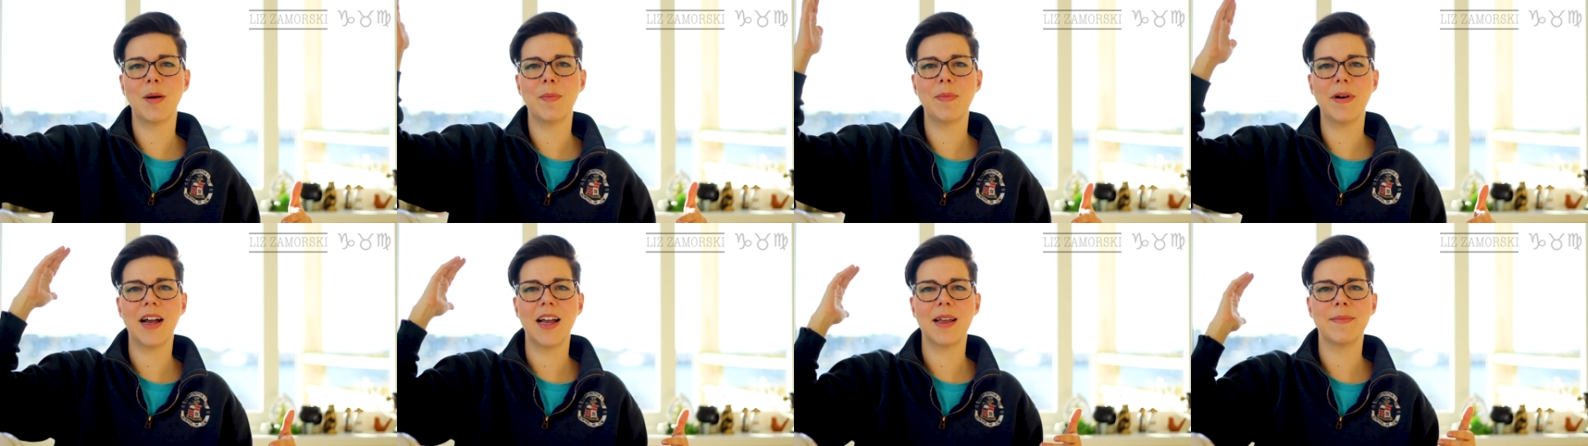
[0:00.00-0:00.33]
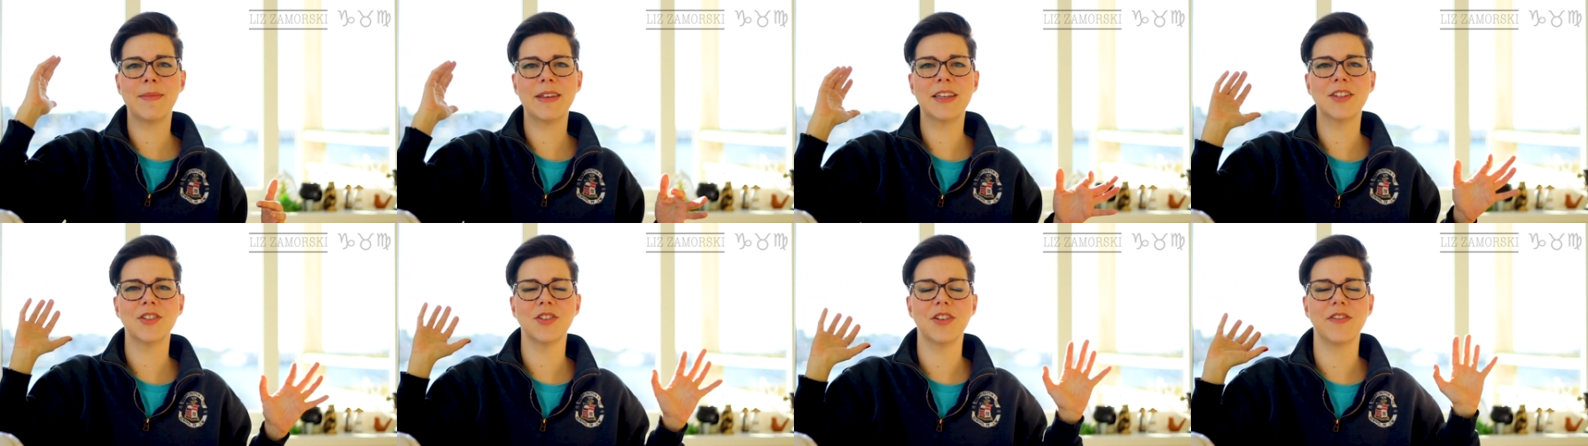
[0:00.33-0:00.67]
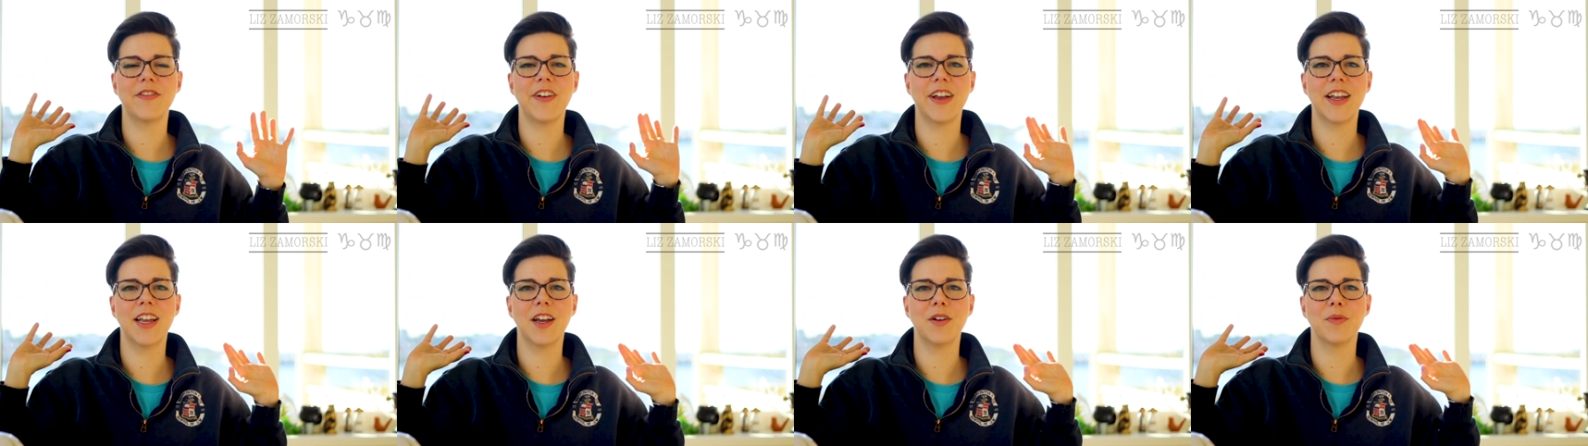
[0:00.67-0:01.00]
up behind me, so
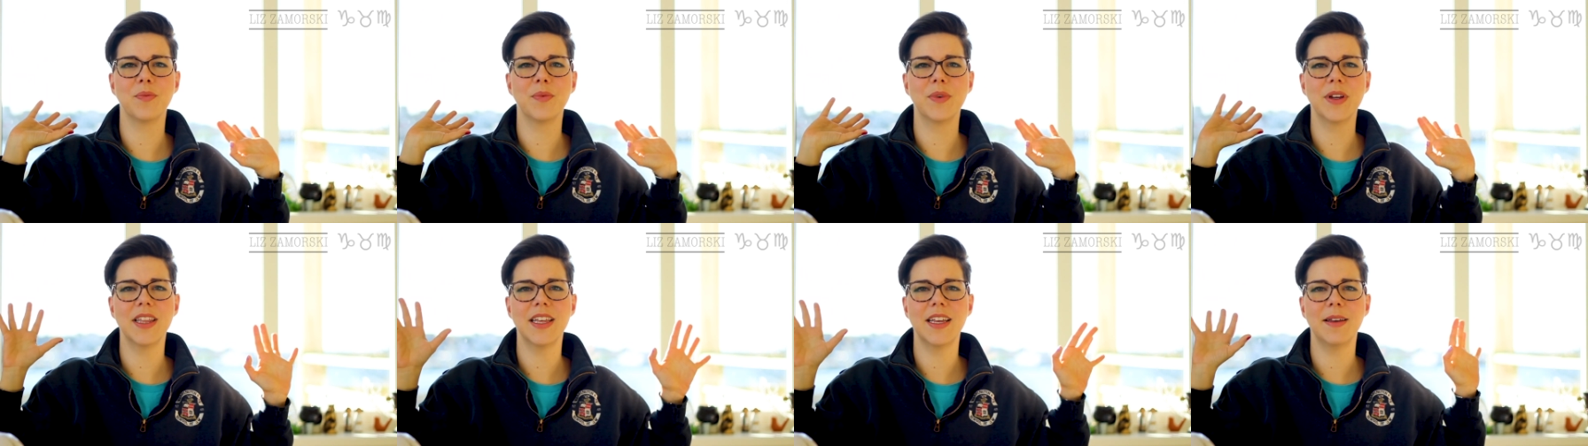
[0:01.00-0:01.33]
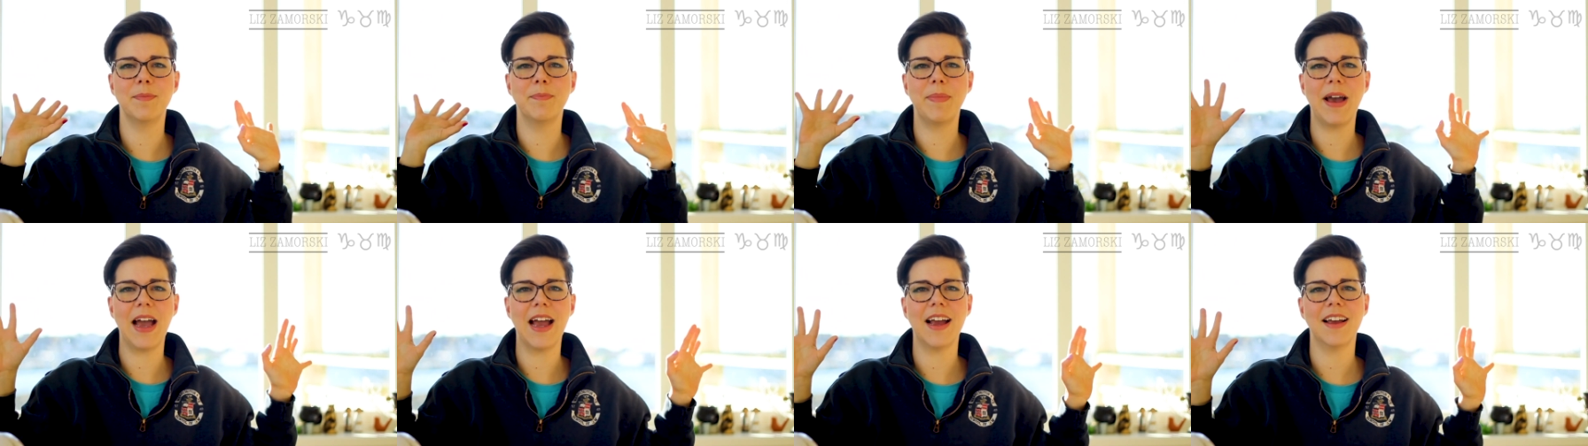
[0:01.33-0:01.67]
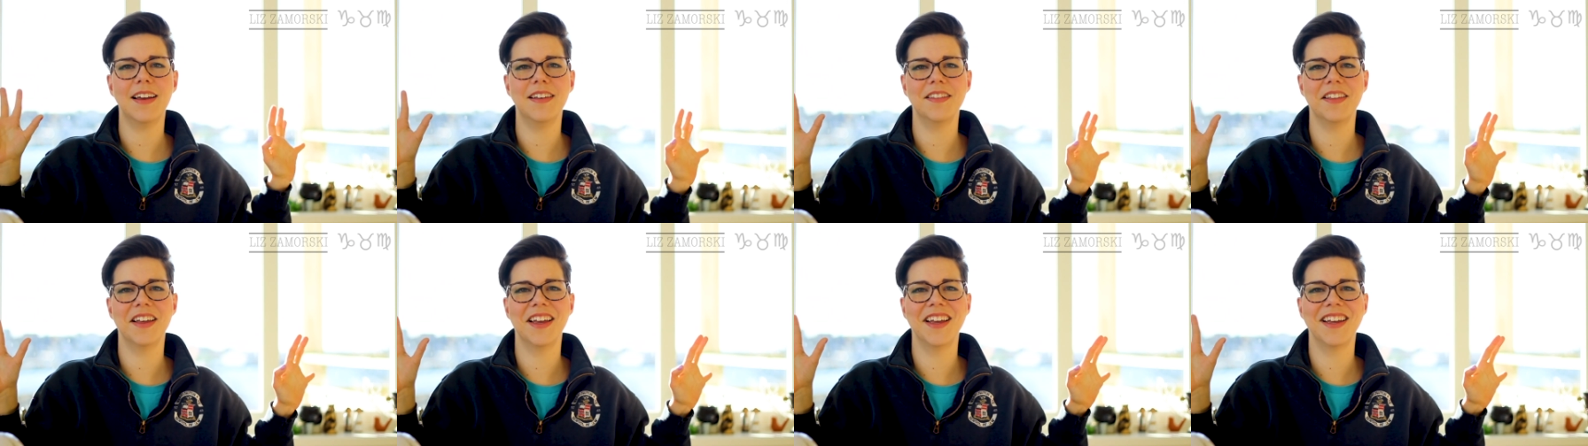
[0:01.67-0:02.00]
if I get really
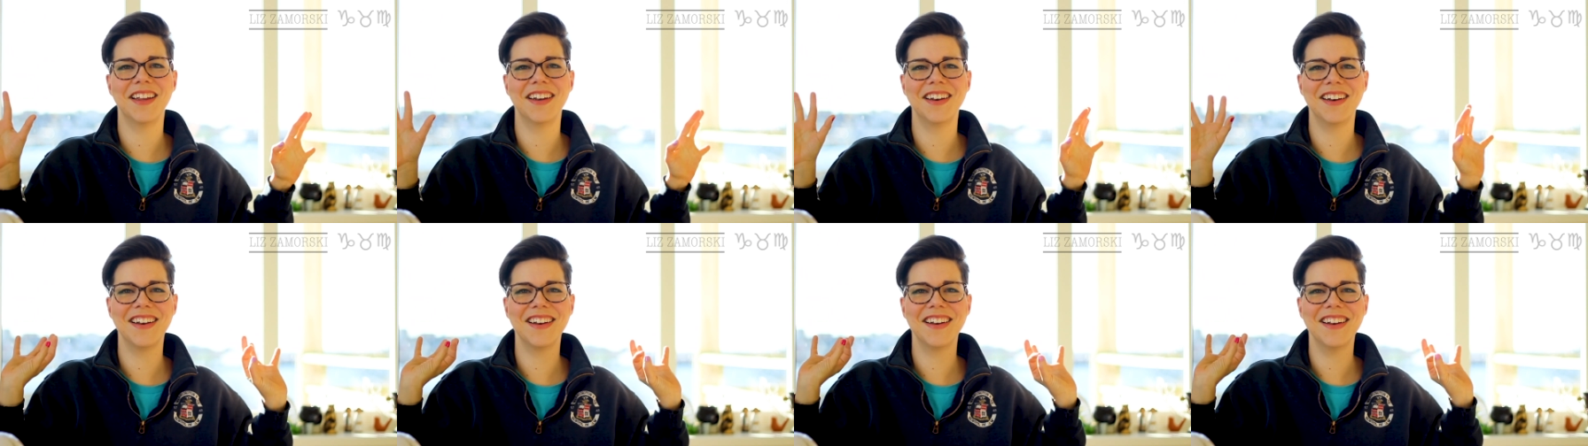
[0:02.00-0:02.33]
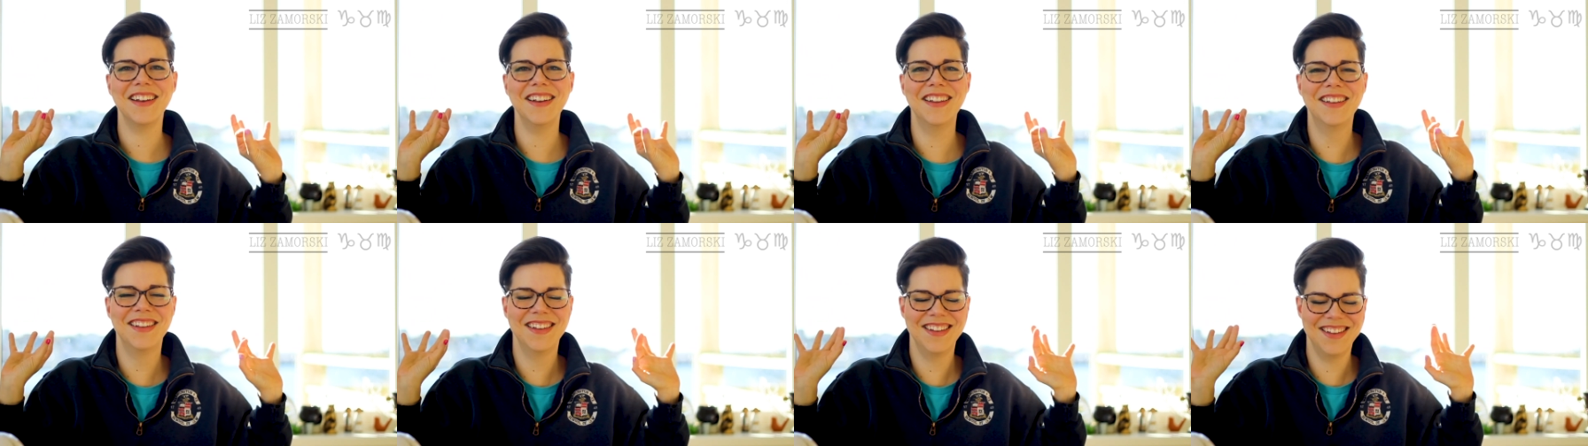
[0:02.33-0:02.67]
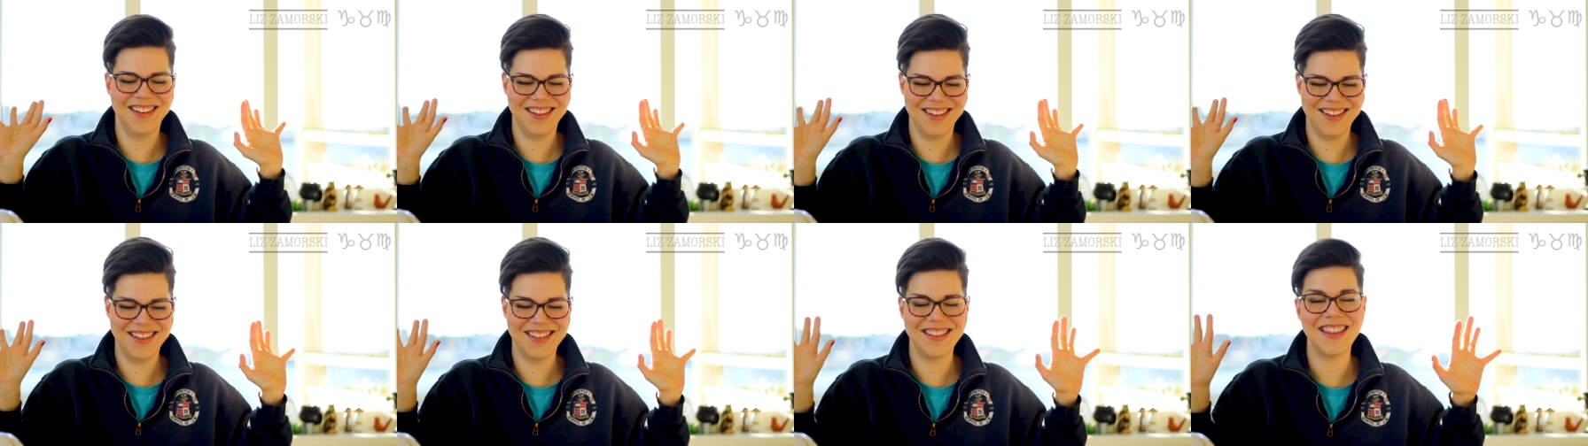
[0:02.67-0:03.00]
backlit,
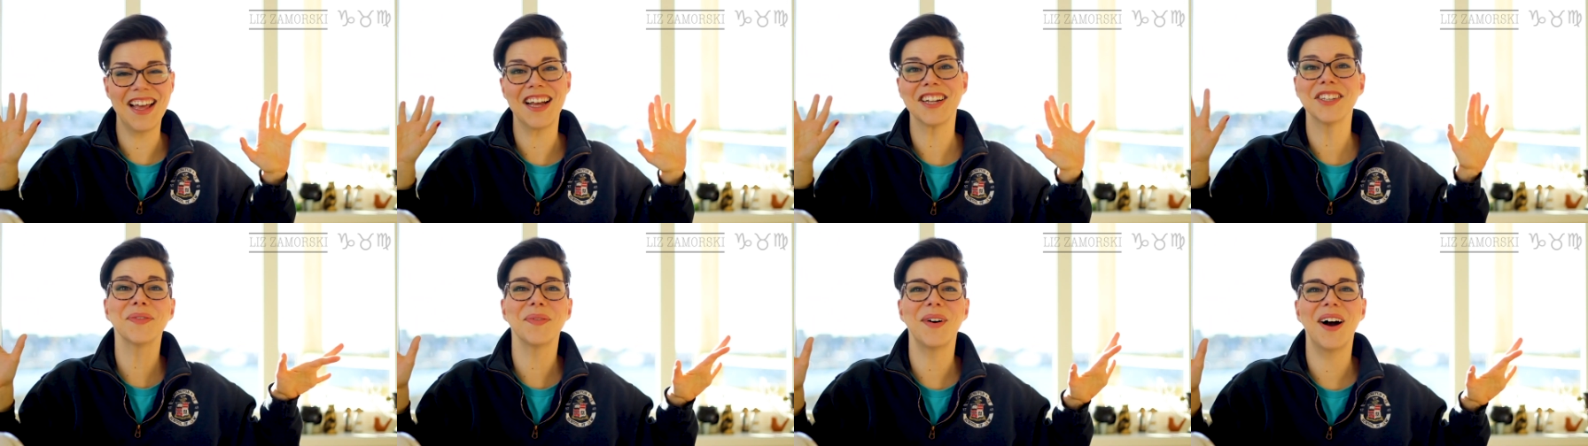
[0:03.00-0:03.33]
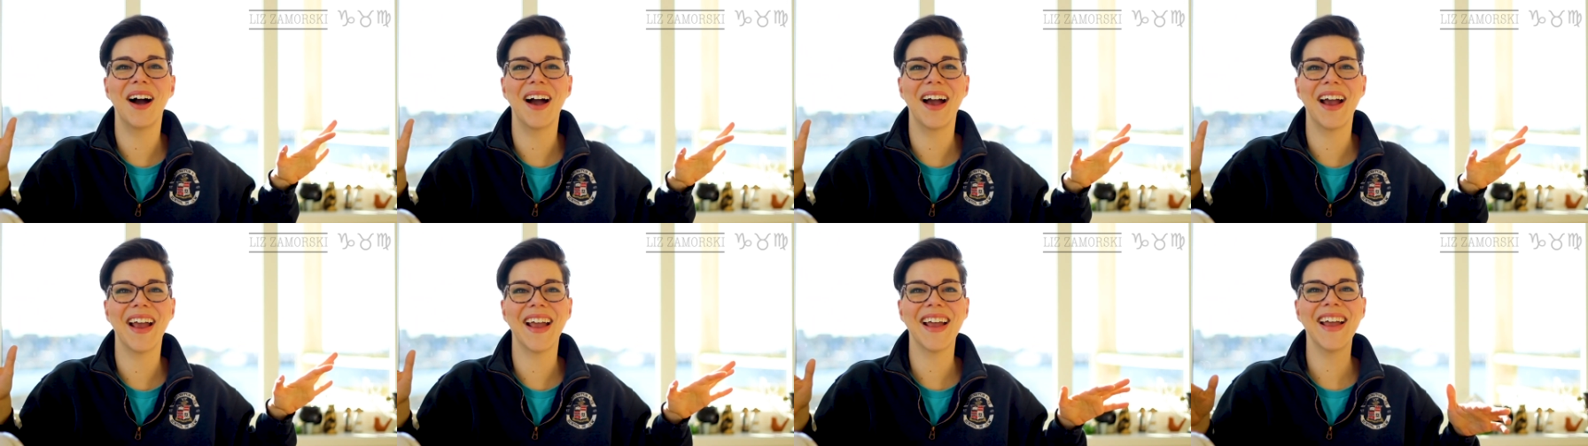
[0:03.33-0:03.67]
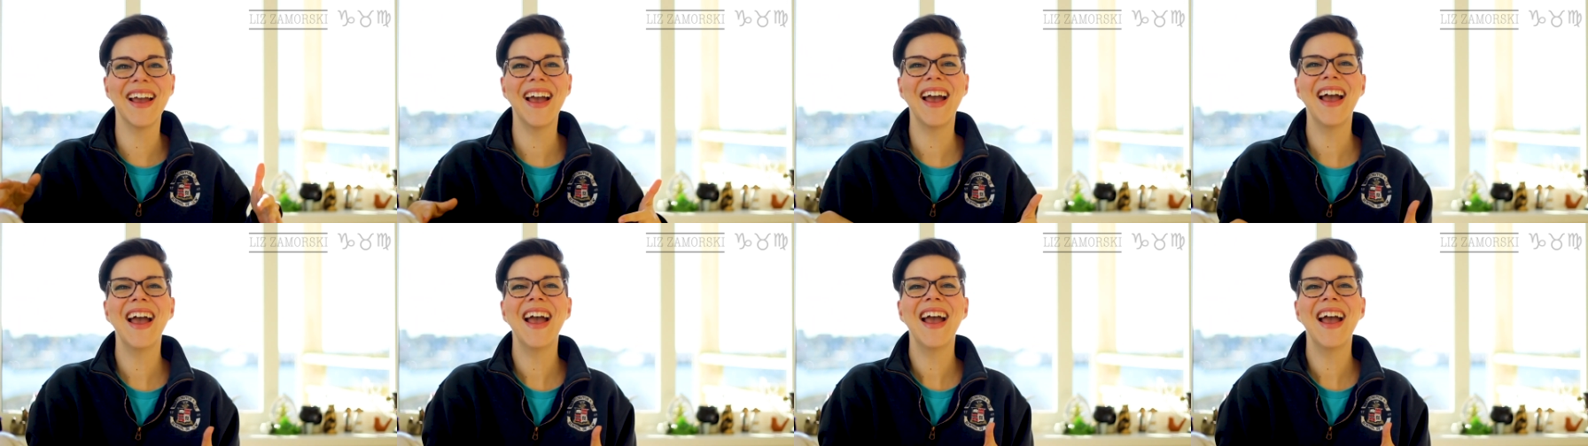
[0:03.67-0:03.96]
that's why.